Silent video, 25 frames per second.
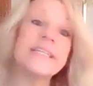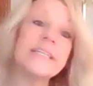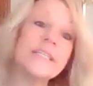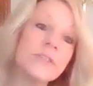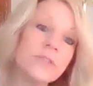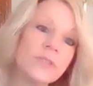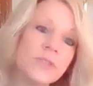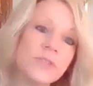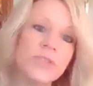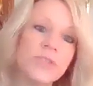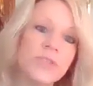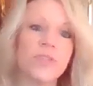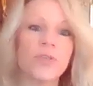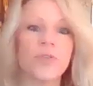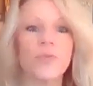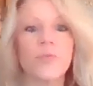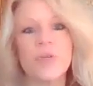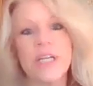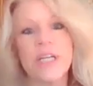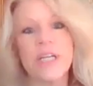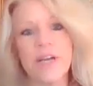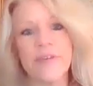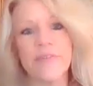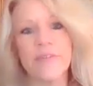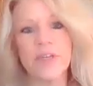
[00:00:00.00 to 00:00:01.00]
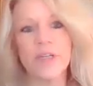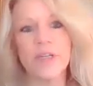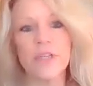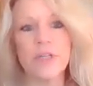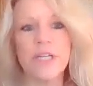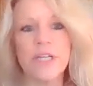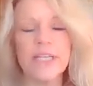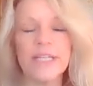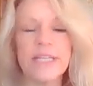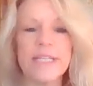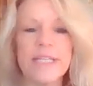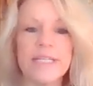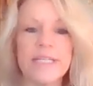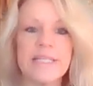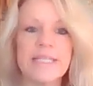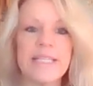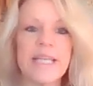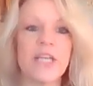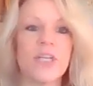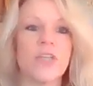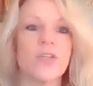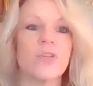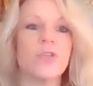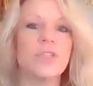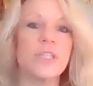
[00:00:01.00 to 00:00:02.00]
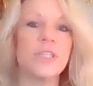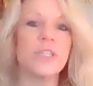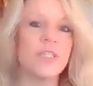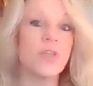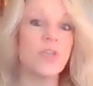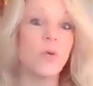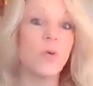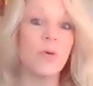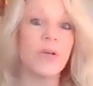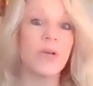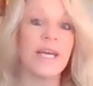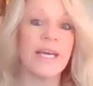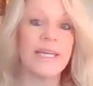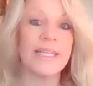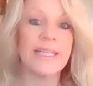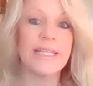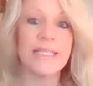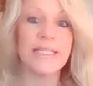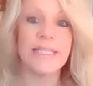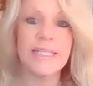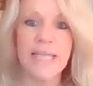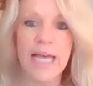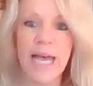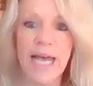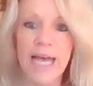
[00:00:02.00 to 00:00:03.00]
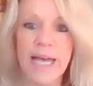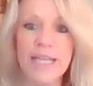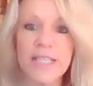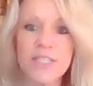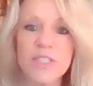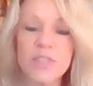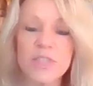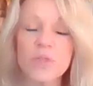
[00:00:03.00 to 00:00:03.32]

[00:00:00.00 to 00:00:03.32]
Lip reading: guilt or whatever it is that is going on inside.